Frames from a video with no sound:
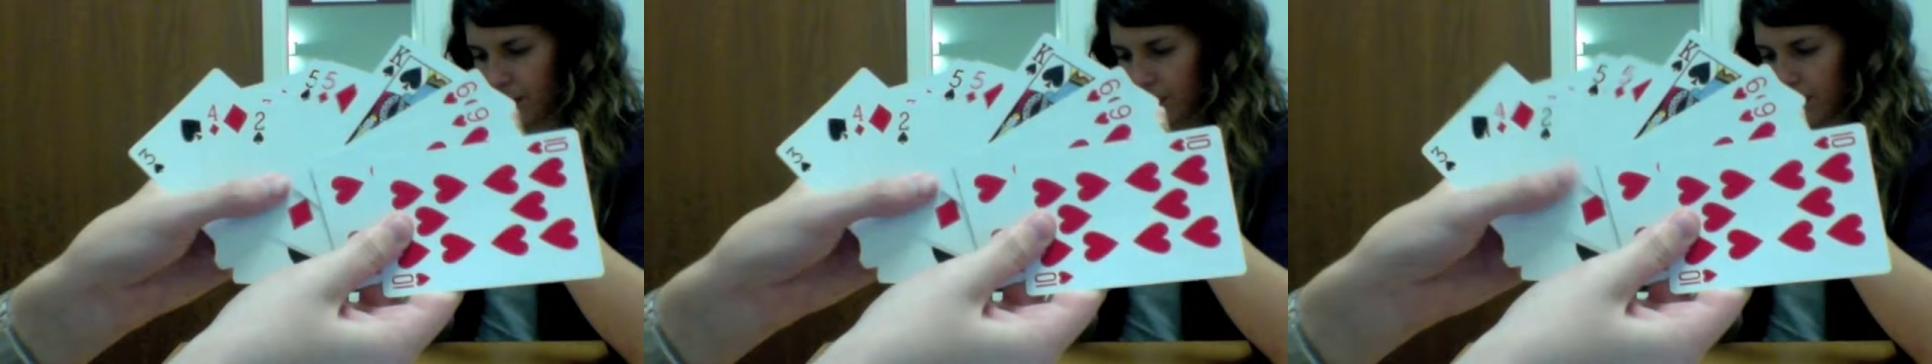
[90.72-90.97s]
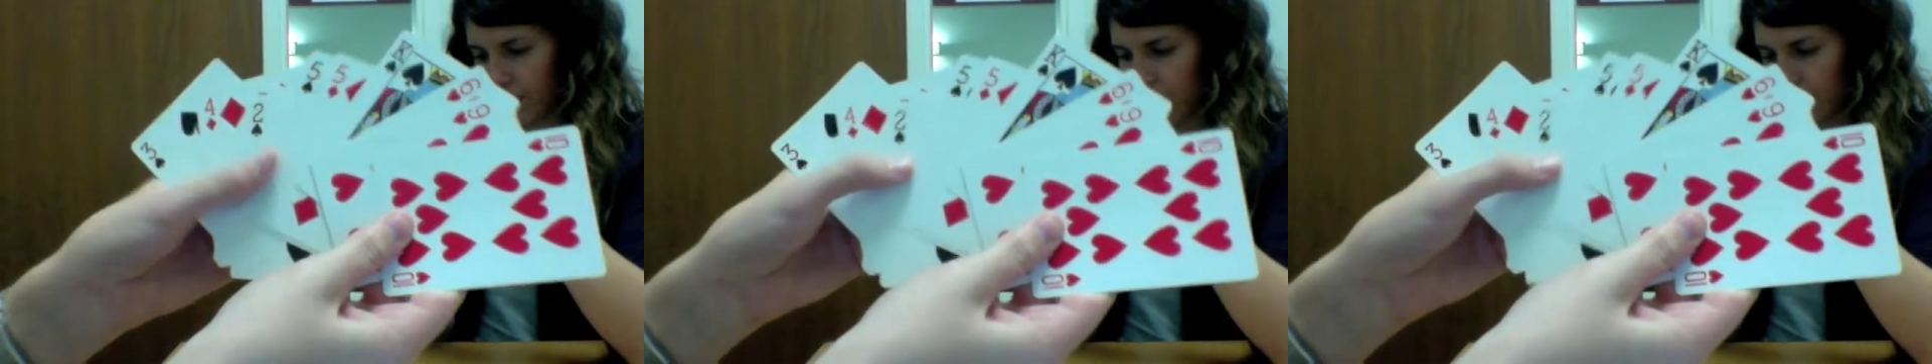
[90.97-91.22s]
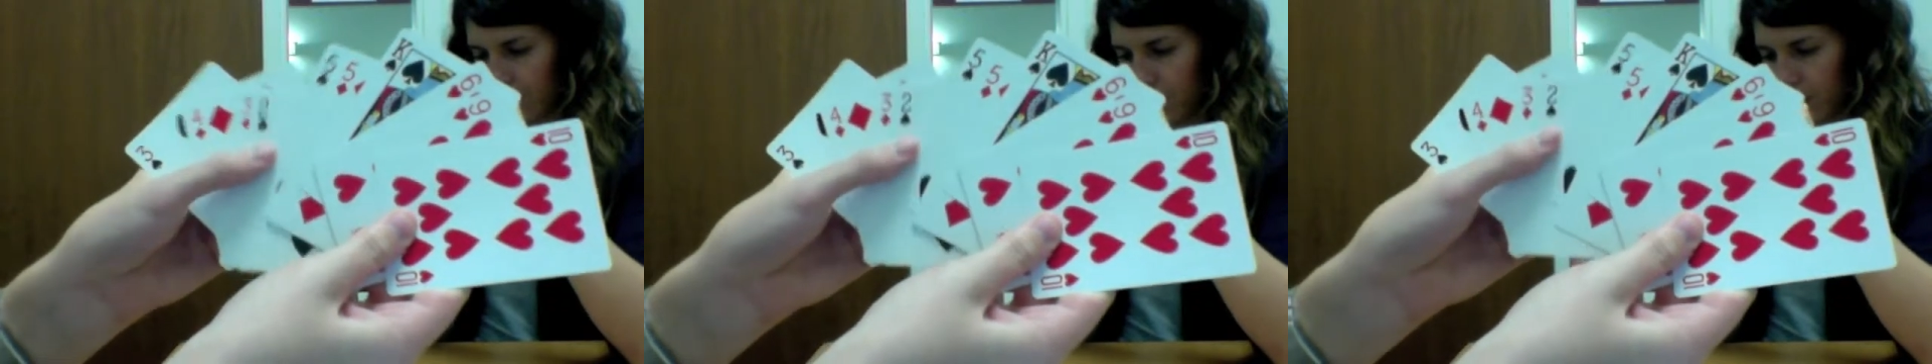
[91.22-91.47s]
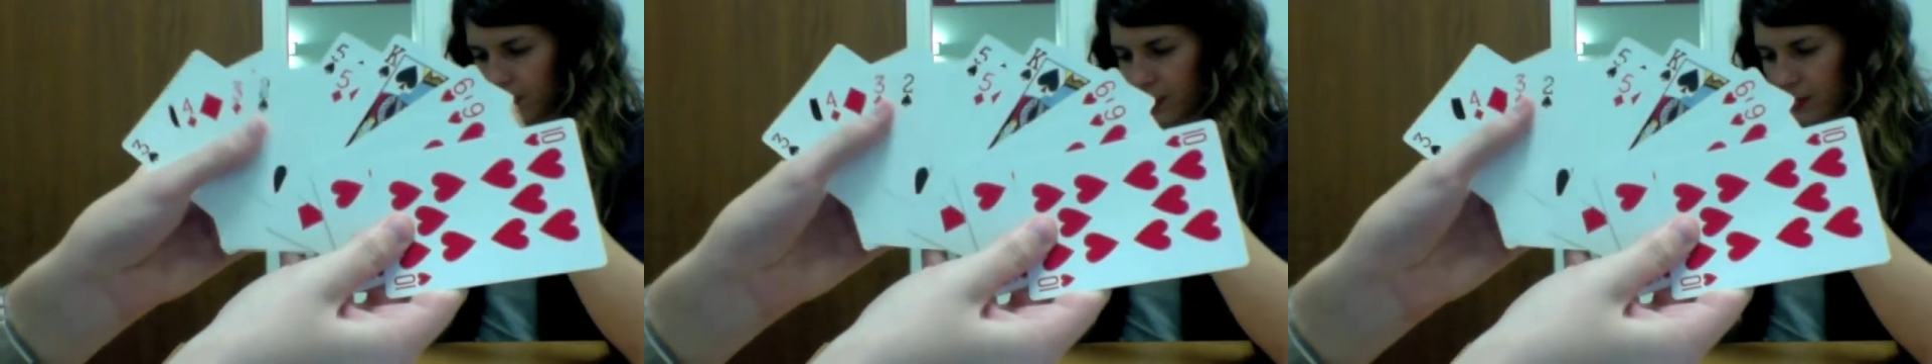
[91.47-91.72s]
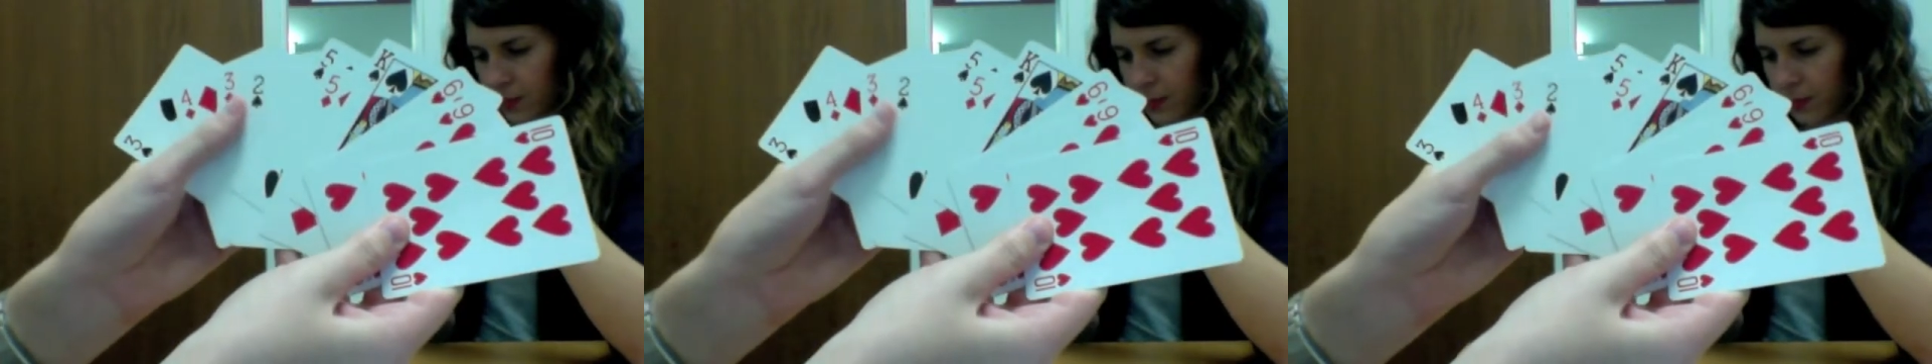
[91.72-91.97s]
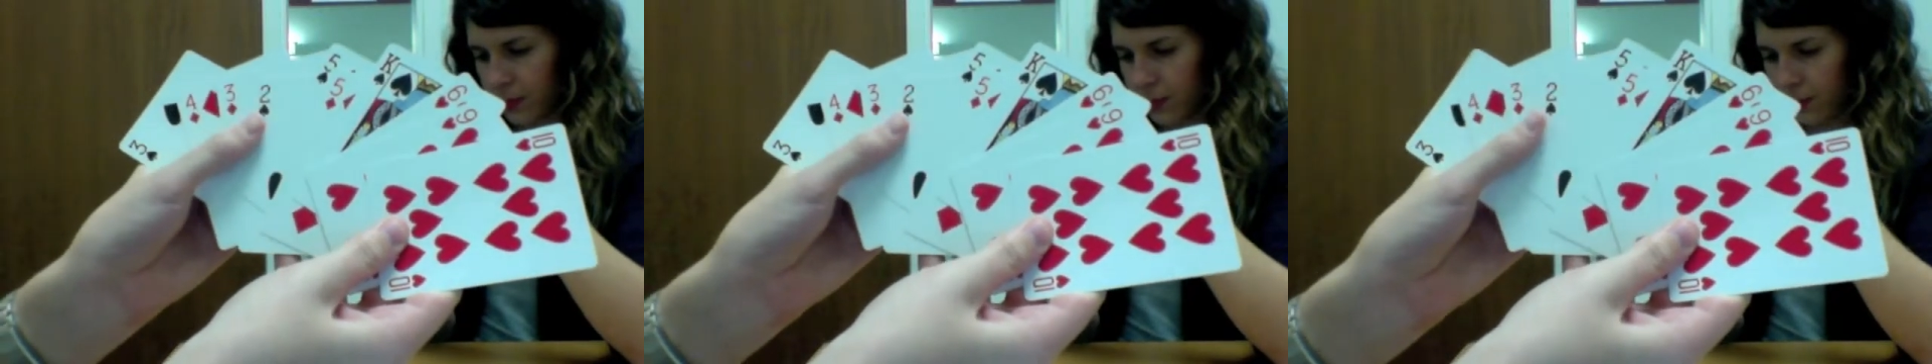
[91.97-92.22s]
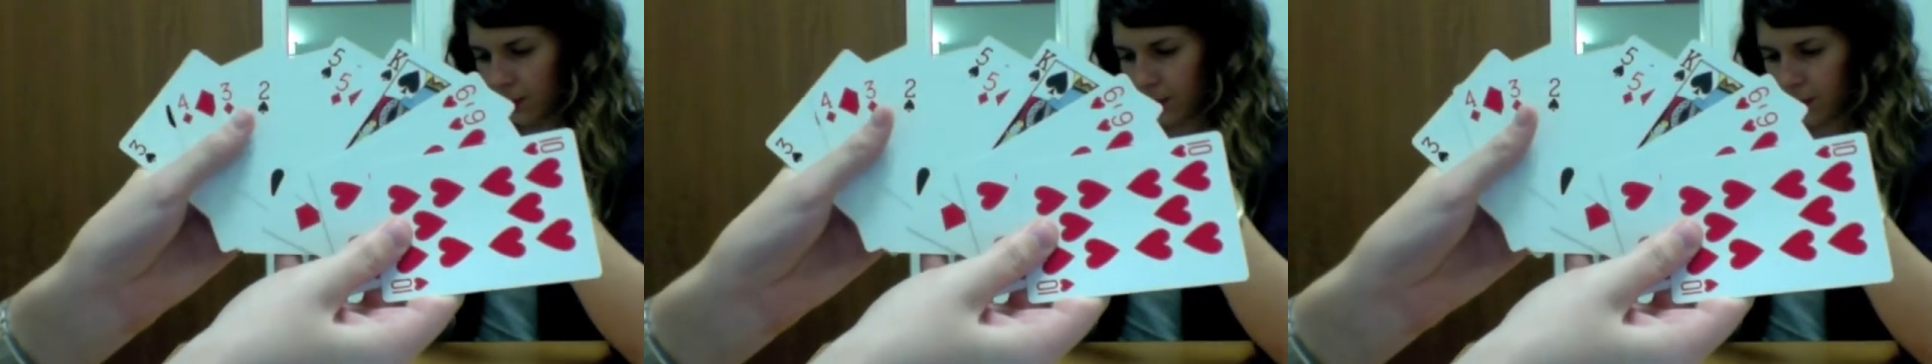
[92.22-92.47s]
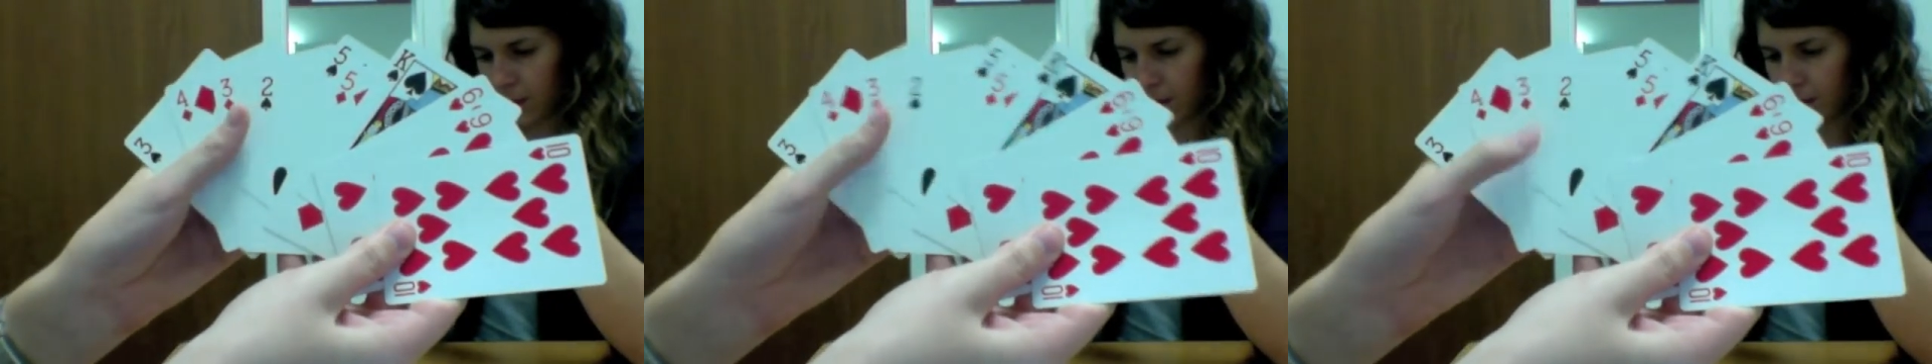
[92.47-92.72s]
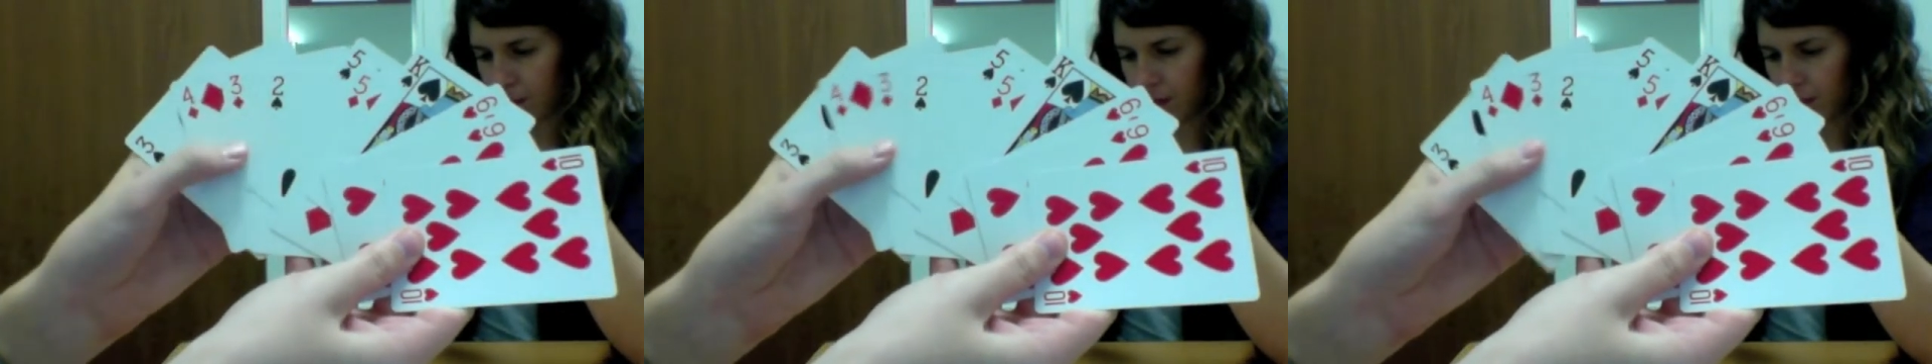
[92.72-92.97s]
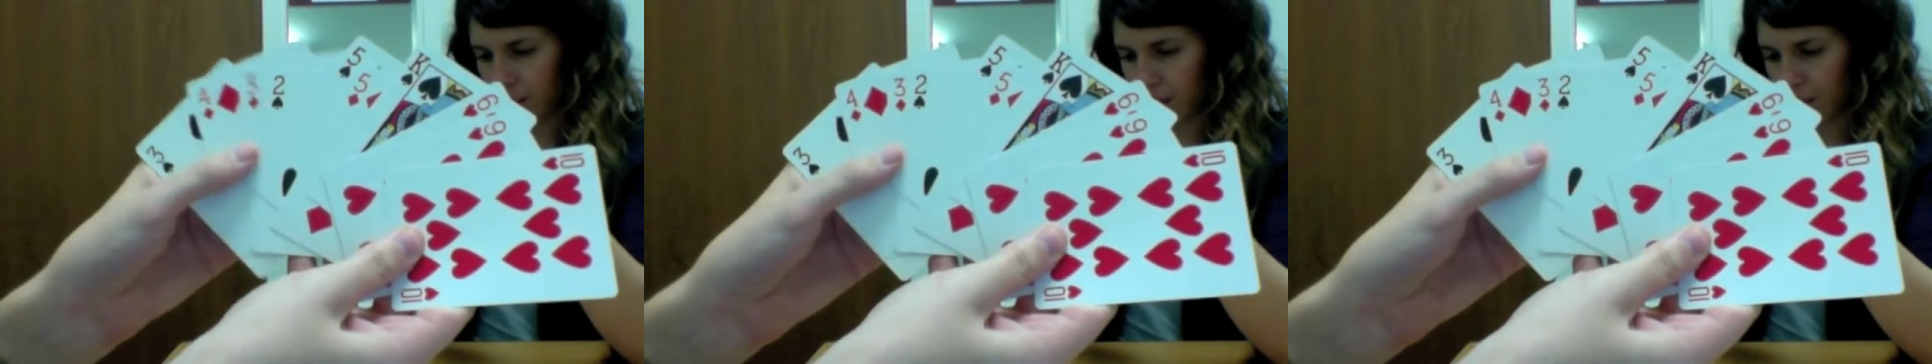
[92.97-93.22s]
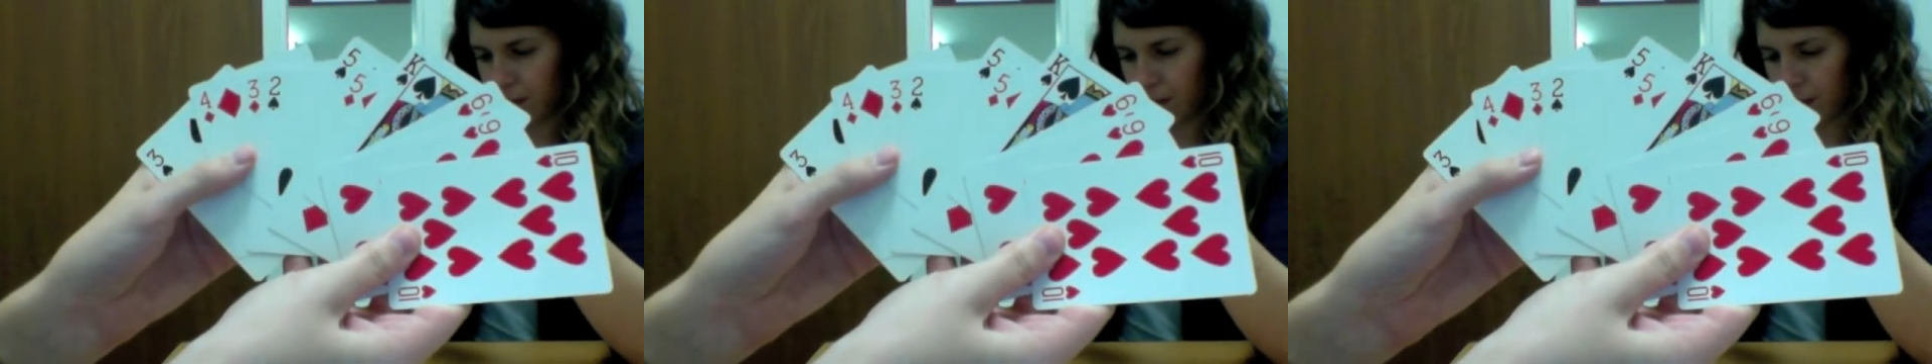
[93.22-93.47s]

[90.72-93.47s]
which is cards